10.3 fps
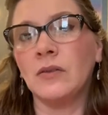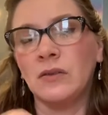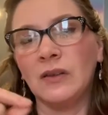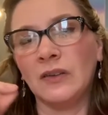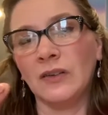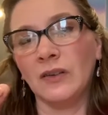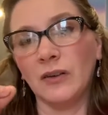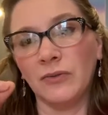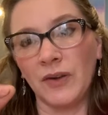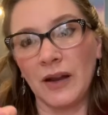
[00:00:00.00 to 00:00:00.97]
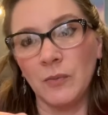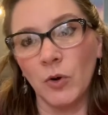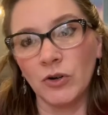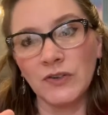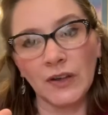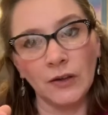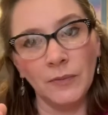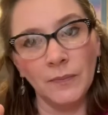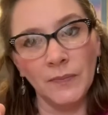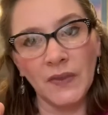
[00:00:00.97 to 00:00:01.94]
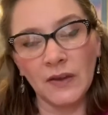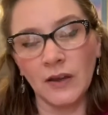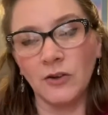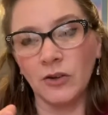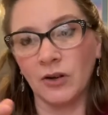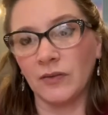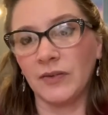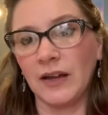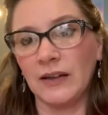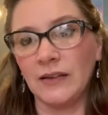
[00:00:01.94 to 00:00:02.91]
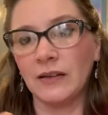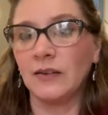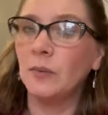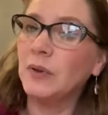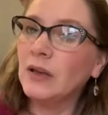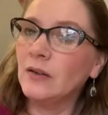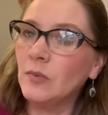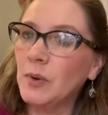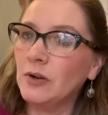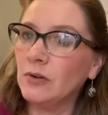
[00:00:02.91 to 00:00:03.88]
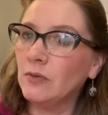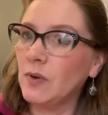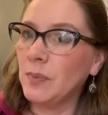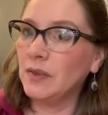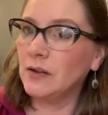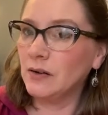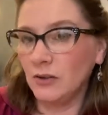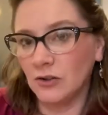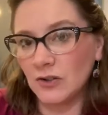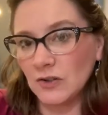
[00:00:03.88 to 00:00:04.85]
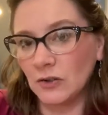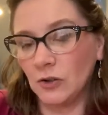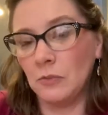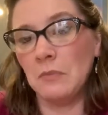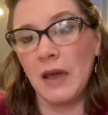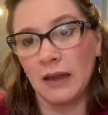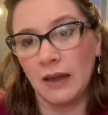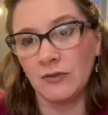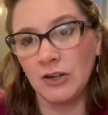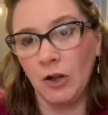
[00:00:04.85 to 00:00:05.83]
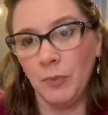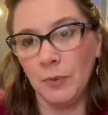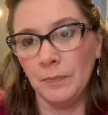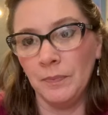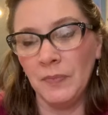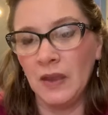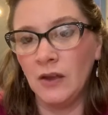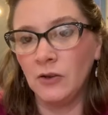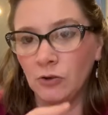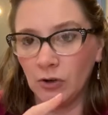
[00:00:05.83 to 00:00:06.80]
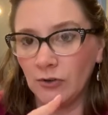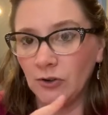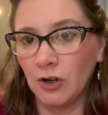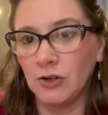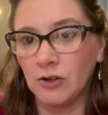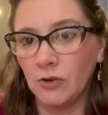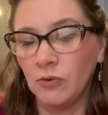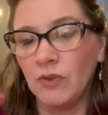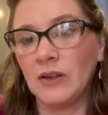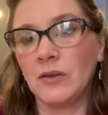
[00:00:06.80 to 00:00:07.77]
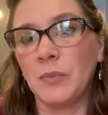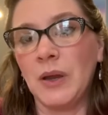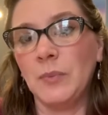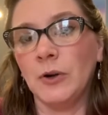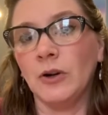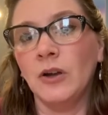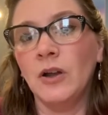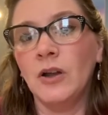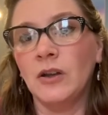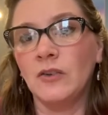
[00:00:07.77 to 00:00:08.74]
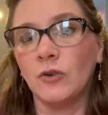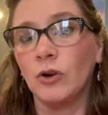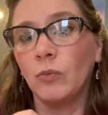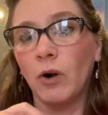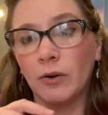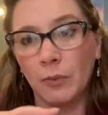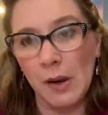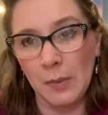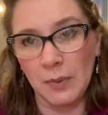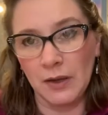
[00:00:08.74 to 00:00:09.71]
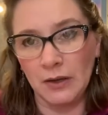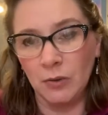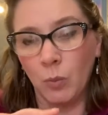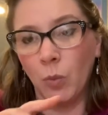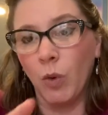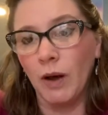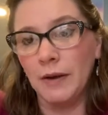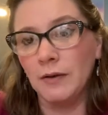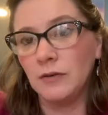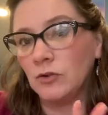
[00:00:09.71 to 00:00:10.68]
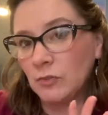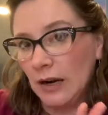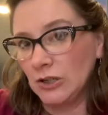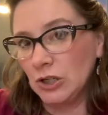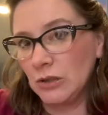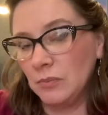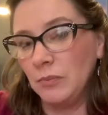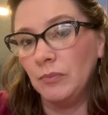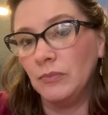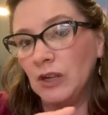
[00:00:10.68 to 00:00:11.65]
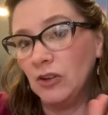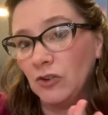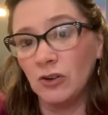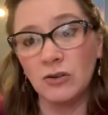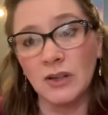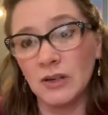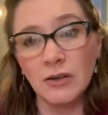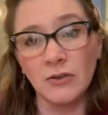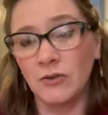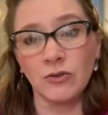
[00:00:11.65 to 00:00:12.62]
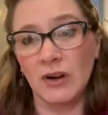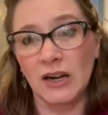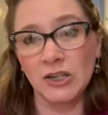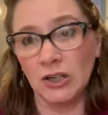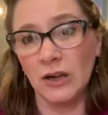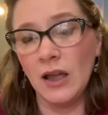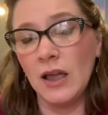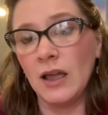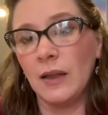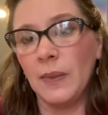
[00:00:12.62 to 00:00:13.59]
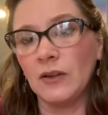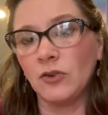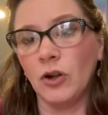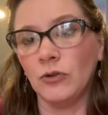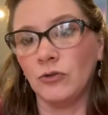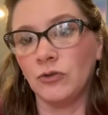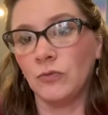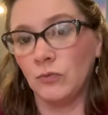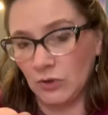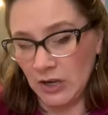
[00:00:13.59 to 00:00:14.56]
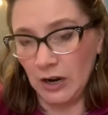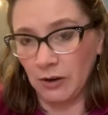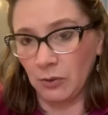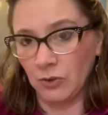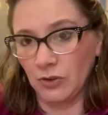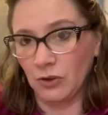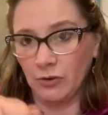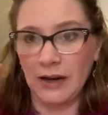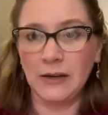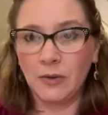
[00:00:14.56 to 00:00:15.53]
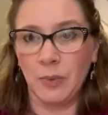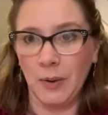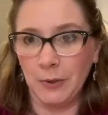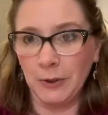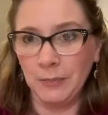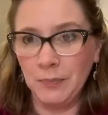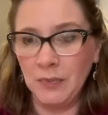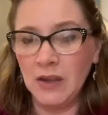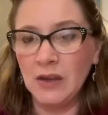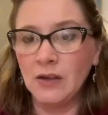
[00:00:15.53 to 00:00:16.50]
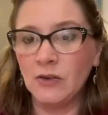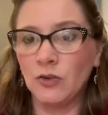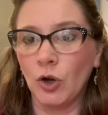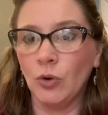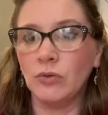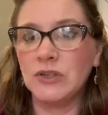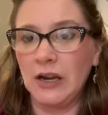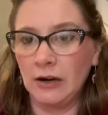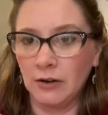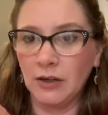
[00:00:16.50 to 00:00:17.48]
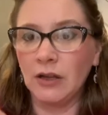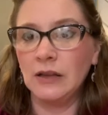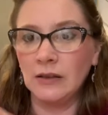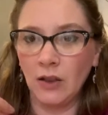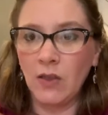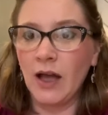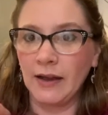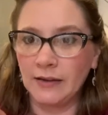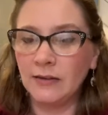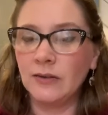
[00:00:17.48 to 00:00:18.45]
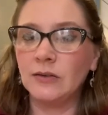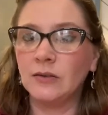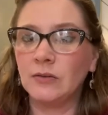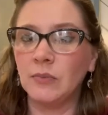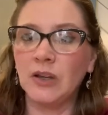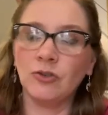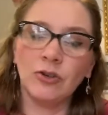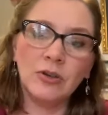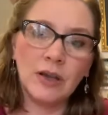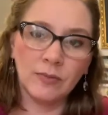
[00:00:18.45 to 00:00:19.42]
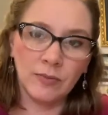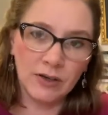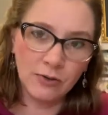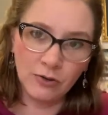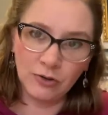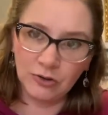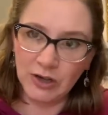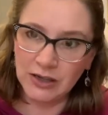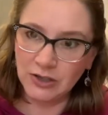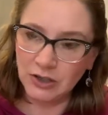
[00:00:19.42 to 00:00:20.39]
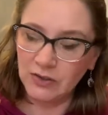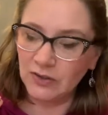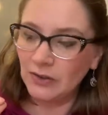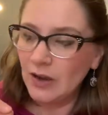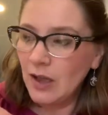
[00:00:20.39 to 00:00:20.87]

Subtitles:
This is a fine motor skill. And you're going to find that some kids are better at ripping than others. You may have to help them. You're also going to know that the paper is going to want to rip in one direction easier than another direction. And that's called tearing with the grain of the paper. So tear it in the lines. Make sure you get rid of those straight edges.